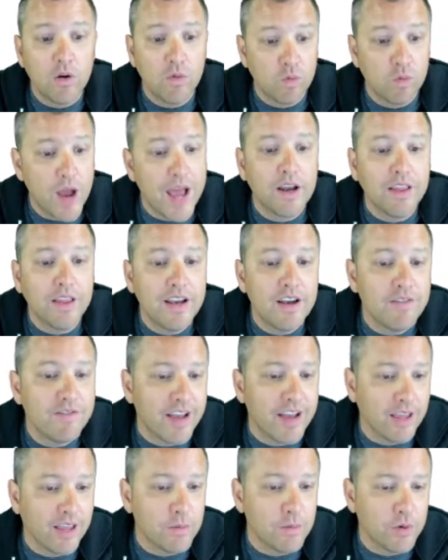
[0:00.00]
readily
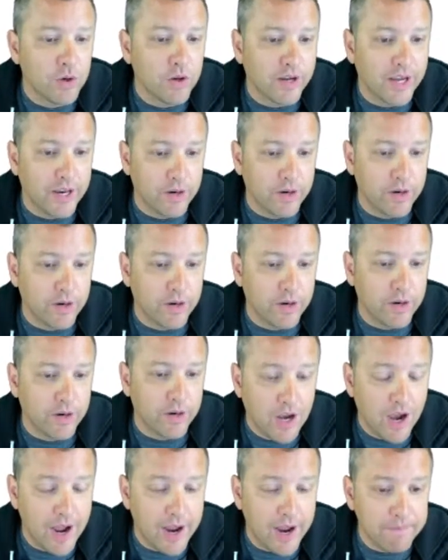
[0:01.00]
available in real
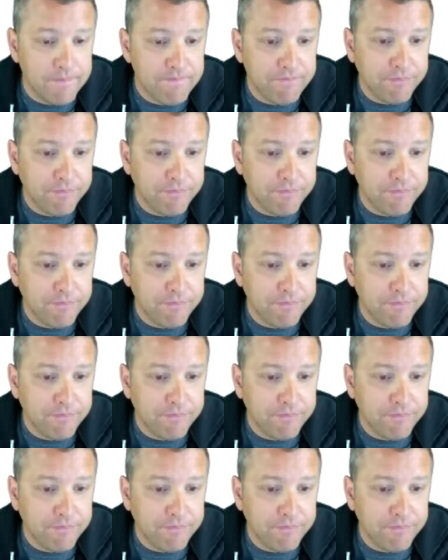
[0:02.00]
time.